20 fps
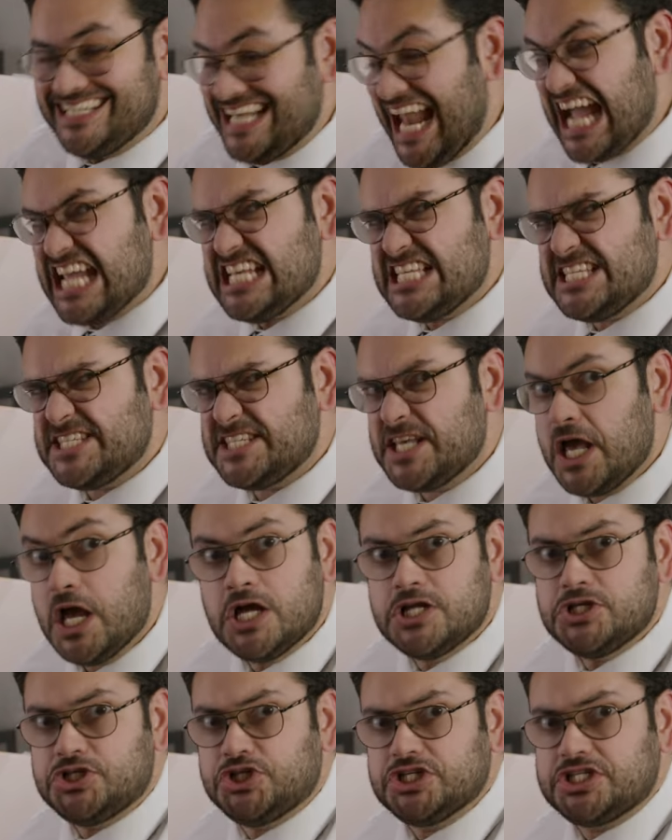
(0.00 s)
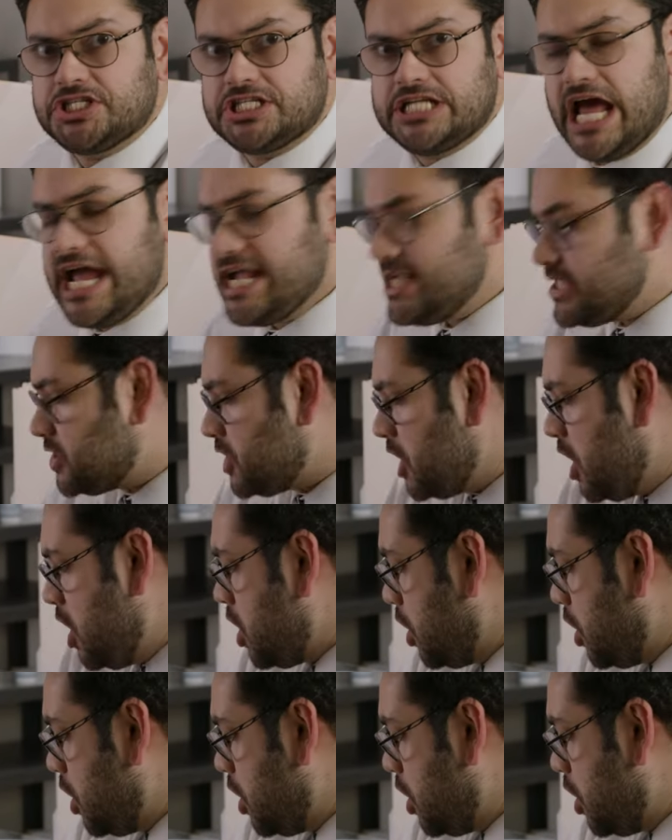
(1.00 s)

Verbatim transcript: Nice? Just nice?